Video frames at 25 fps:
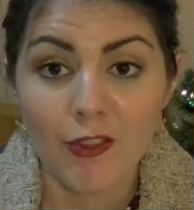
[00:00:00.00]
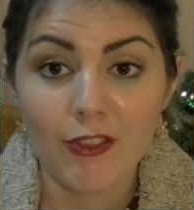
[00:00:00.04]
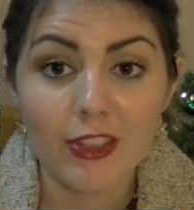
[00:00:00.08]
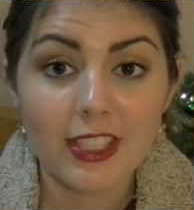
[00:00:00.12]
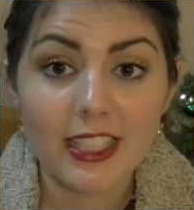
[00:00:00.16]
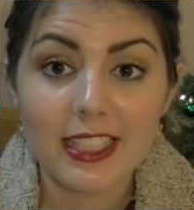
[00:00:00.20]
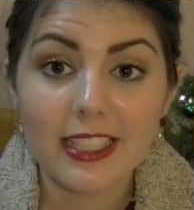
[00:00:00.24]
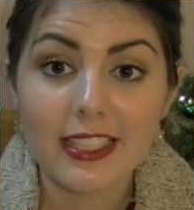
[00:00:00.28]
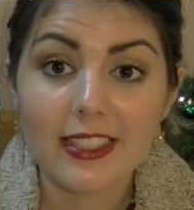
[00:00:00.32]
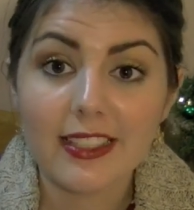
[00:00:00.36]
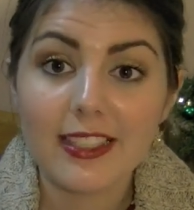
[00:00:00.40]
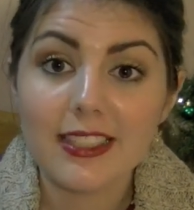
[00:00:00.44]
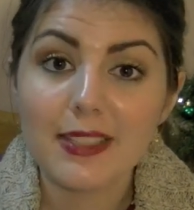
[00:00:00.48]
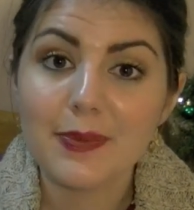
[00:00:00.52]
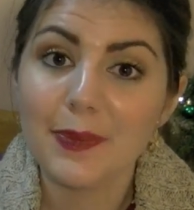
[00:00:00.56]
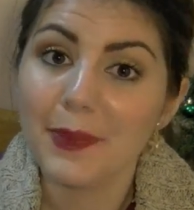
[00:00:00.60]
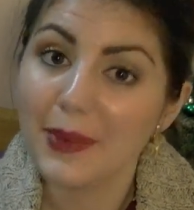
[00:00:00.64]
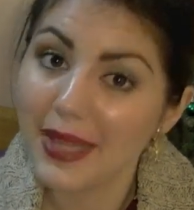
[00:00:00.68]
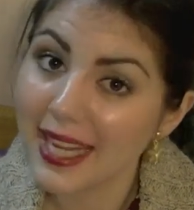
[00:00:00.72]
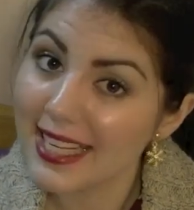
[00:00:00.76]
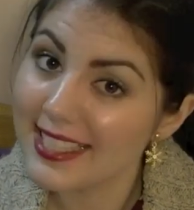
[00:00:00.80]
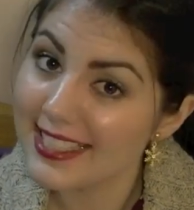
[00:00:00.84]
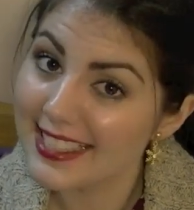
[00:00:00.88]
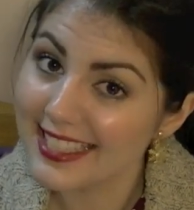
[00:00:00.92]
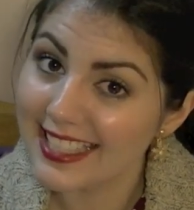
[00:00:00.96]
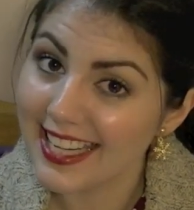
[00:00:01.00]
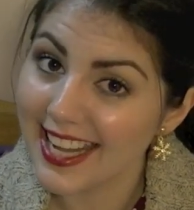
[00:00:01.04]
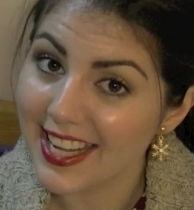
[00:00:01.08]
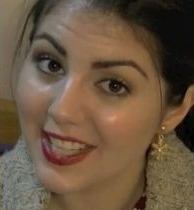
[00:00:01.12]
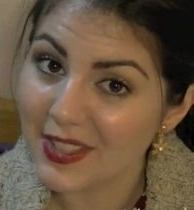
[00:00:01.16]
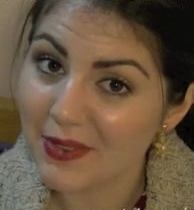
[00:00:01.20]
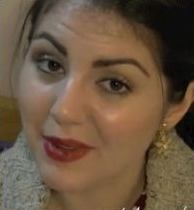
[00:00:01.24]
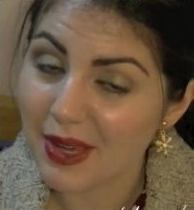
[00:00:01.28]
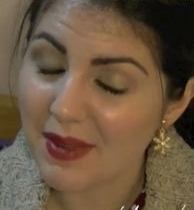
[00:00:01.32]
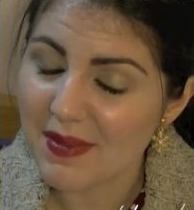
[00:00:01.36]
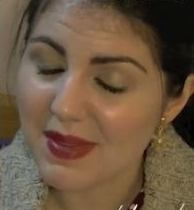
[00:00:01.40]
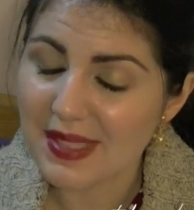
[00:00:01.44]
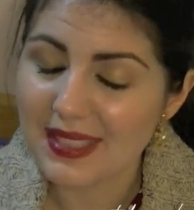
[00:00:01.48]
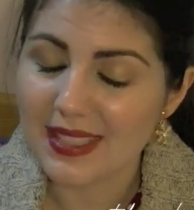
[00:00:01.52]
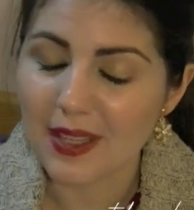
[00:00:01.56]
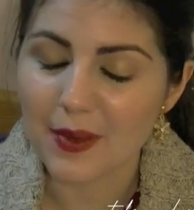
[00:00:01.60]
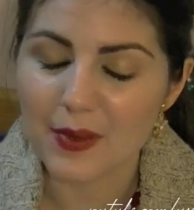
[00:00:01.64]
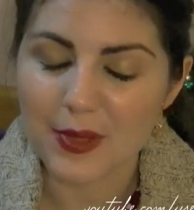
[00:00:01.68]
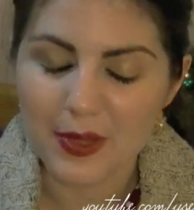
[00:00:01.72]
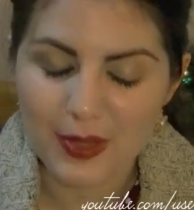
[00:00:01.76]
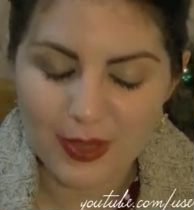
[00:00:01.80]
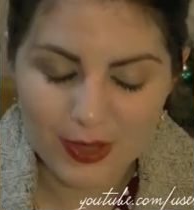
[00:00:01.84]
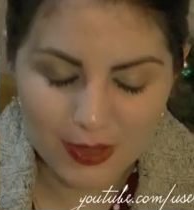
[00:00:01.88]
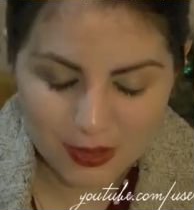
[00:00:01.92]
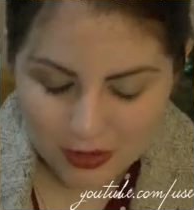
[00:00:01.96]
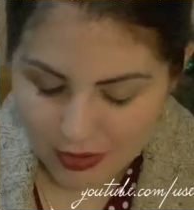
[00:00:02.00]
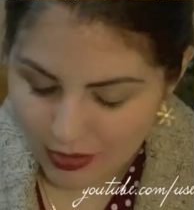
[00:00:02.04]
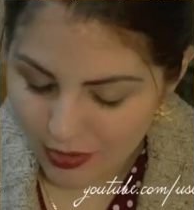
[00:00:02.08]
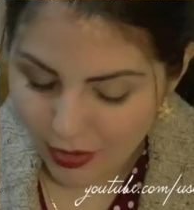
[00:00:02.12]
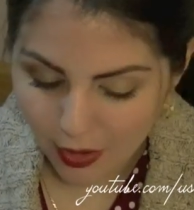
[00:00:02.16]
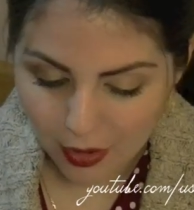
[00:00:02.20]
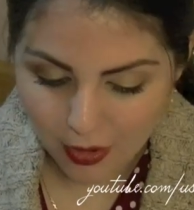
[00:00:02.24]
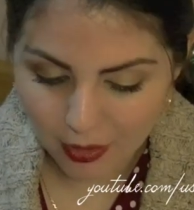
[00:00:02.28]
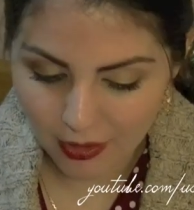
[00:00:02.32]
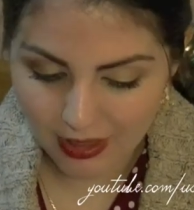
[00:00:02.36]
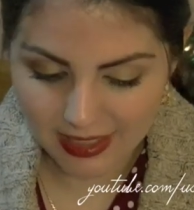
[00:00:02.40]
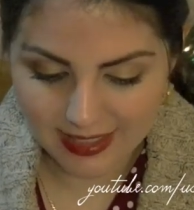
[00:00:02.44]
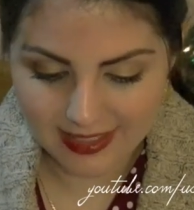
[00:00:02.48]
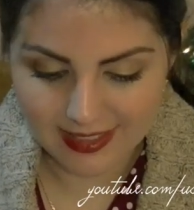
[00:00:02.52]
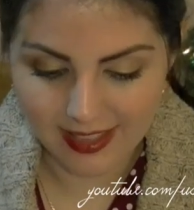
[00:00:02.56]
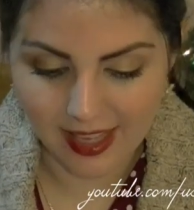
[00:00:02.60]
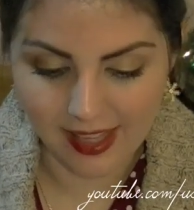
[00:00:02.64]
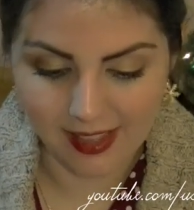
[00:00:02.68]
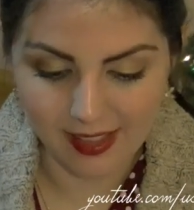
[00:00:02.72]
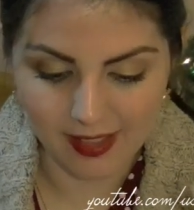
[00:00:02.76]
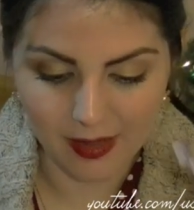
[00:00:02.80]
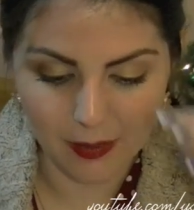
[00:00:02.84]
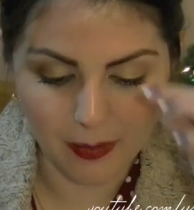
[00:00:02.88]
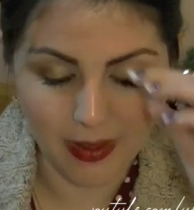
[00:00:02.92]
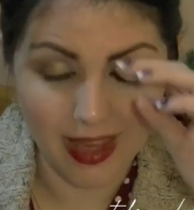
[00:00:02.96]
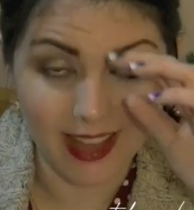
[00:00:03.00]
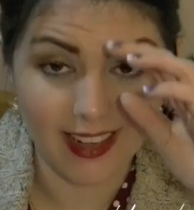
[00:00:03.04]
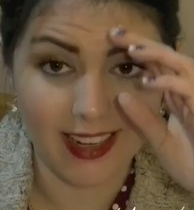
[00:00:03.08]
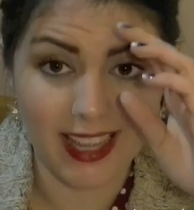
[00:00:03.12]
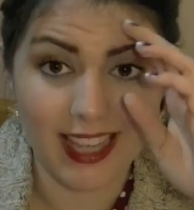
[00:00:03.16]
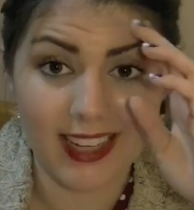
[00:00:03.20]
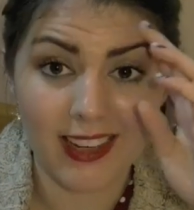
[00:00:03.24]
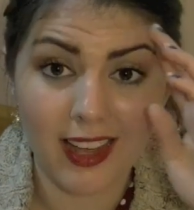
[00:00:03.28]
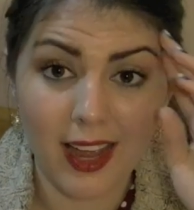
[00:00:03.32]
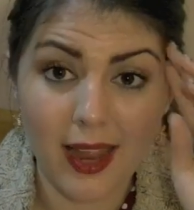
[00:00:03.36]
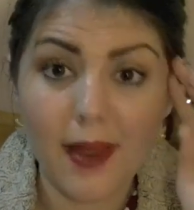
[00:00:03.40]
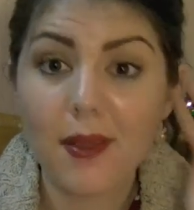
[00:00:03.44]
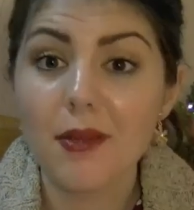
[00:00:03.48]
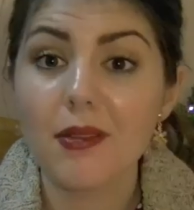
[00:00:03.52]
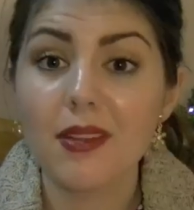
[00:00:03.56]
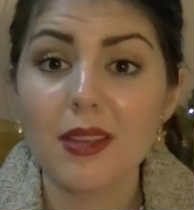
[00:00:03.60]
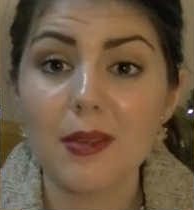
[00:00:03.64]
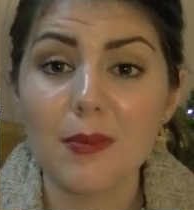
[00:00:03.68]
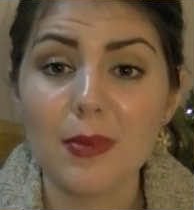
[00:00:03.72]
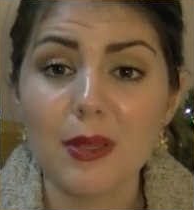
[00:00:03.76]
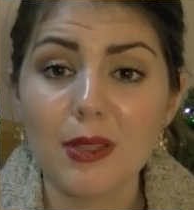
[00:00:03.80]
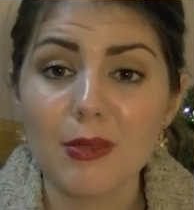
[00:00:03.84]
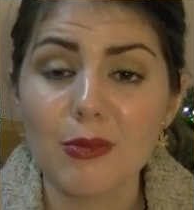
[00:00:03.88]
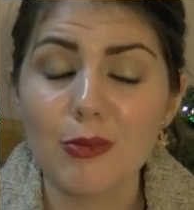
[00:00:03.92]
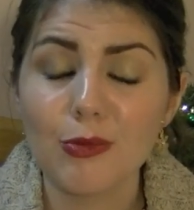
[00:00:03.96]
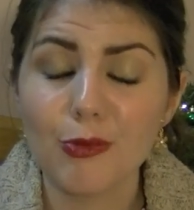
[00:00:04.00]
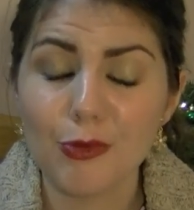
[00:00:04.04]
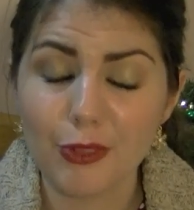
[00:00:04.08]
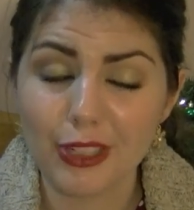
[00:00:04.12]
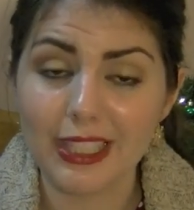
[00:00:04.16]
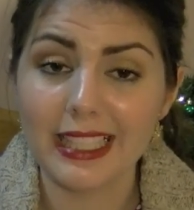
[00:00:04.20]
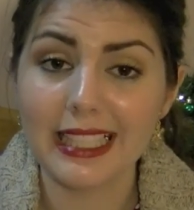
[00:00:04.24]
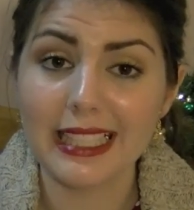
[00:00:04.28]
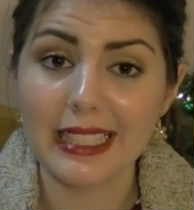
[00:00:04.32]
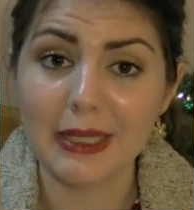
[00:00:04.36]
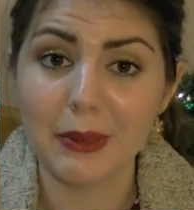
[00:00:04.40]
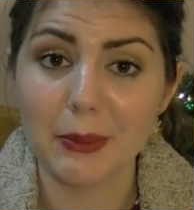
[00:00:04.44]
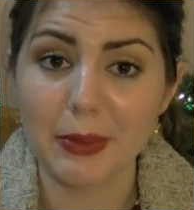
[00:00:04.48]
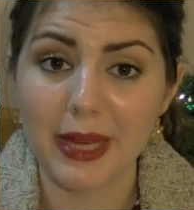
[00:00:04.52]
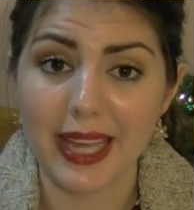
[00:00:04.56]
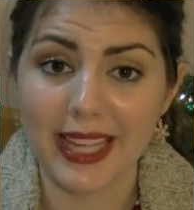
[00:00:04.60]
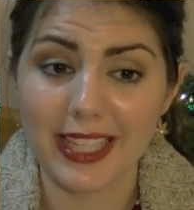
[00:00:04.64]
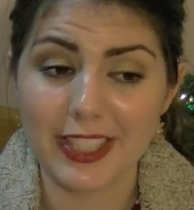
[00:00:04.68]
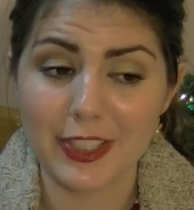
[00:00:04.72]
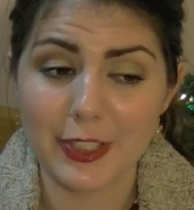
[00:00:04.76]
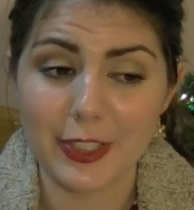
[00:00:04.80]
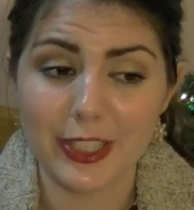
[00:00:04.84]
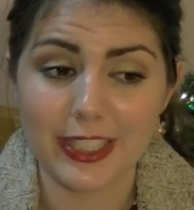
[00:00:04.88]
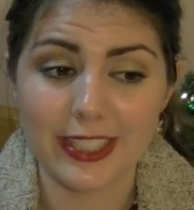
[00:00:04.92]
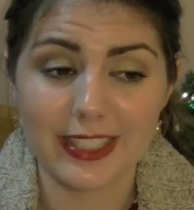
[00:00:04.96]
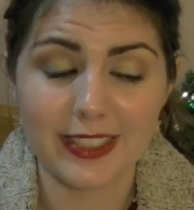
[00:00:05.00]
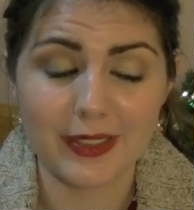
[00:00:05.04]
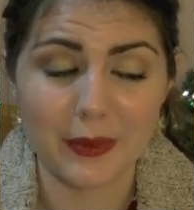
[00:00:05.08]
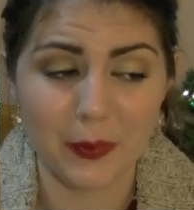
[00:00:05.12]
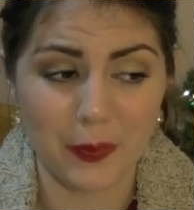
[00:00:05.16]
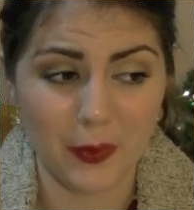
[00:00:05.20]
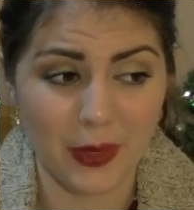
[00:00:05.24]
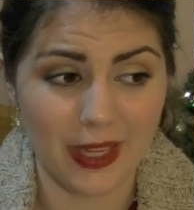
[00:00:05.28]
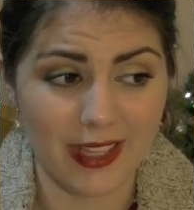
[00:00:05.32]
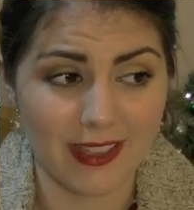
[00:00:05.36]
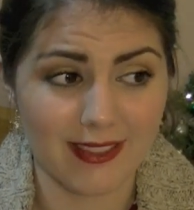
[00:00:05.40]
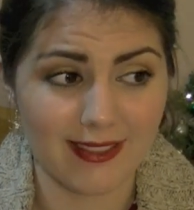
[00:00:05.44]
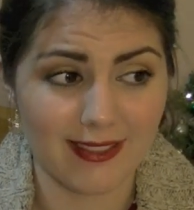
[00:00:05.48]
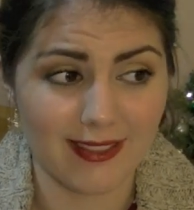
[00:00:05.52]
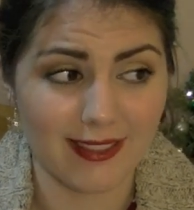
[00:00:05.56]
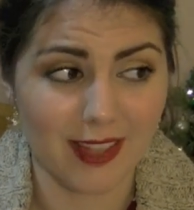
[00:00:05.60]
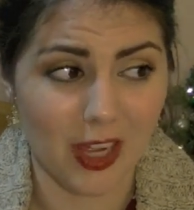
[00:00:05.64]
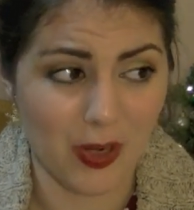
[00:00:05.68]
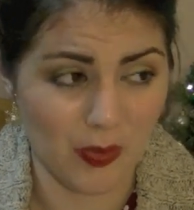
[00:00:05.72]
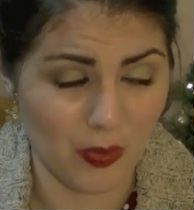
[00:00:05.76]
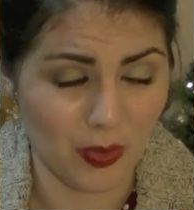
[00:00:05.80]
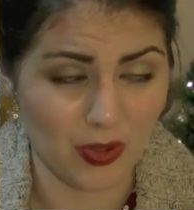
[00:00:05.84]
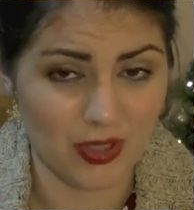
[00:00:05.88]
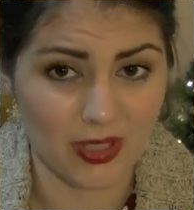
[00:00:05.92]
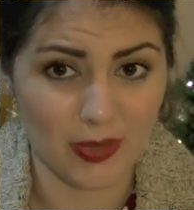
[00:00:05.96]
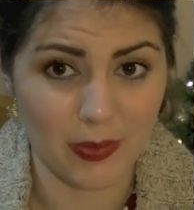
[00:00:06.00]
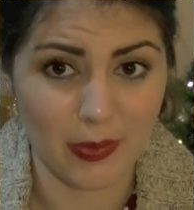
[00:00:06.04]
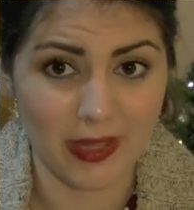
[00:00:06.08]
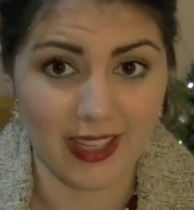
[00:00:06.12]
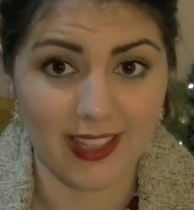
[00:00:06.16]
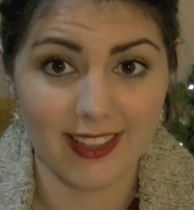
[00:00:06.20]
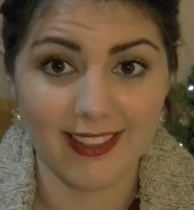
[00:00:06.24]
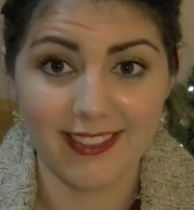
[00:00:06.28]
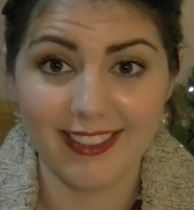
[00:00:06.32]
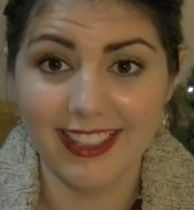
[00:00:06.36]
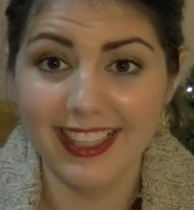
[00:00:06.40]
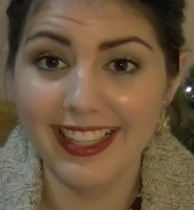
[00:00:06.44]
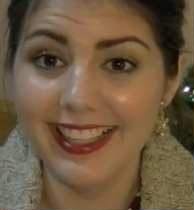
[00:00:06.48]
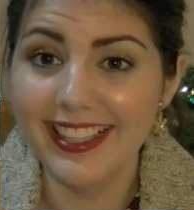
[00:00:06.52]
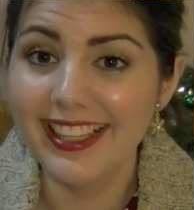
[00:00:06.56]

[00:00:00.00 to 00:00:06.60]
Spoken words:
ridiculous, but I did it anyway because I was so excited about it, and I can be really impatient when I want to be.